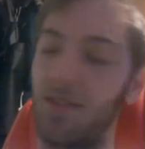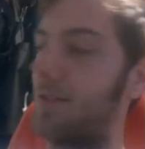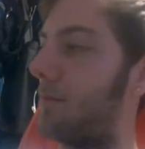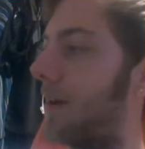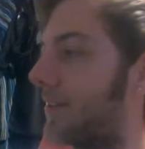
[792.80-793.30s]

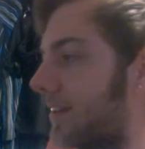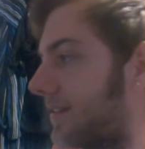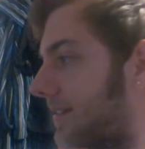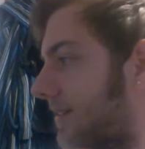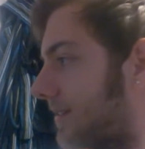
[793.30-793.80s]
Monday
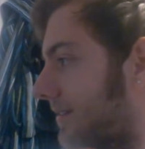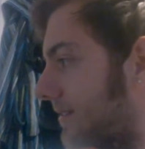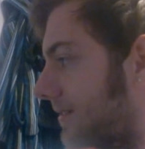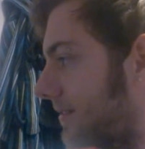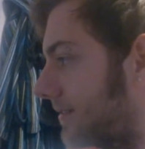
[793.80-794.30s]
today, isn't it?
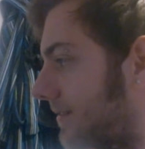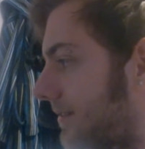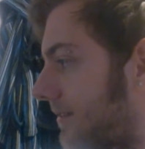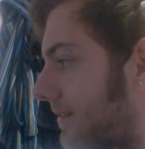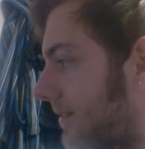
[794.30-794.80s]

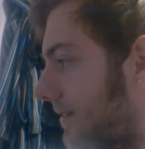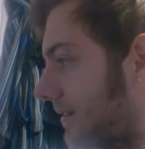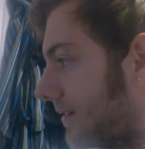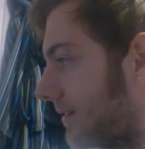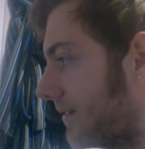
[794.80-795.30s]

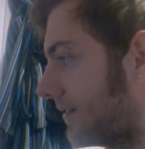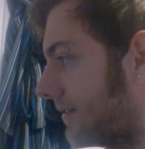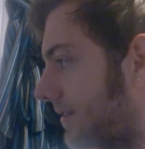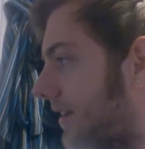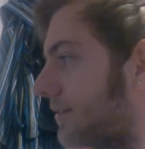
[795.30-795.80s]
Yeah,
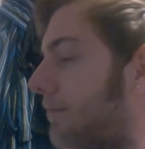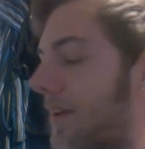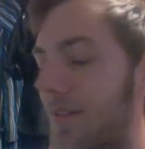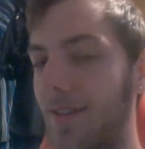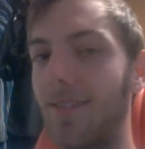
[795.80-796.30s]
it's
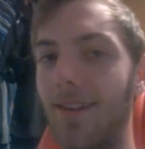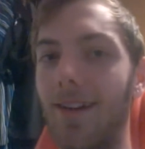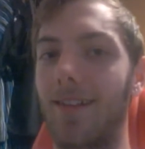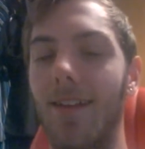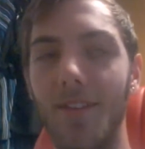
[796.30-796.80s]
Monday
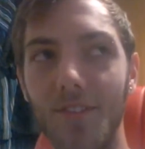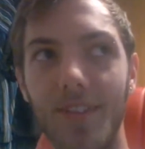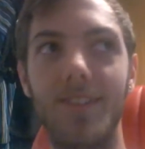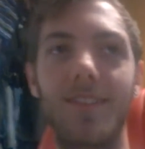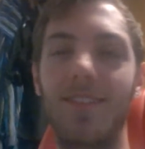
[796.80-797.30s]
today.
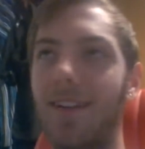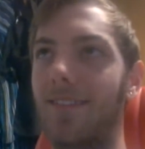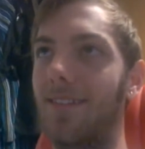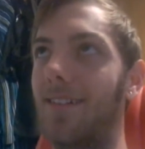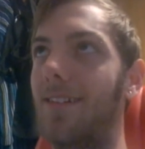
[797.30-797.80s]
Since
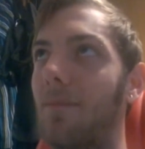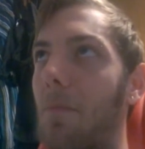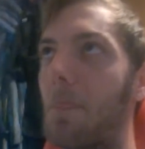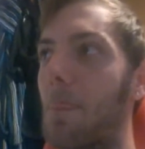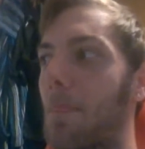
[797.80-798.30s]
Saturday,
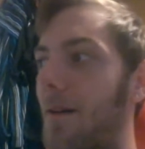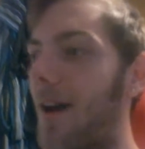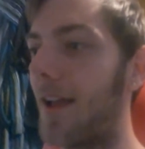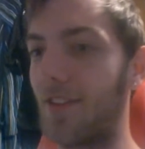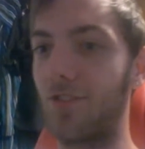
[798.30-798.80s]

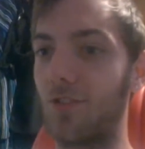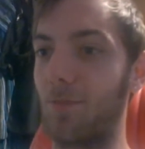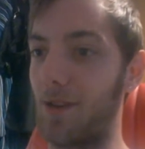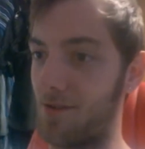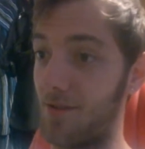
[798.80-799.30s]
it's just
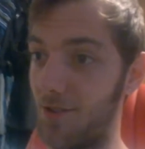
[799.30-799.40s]
been,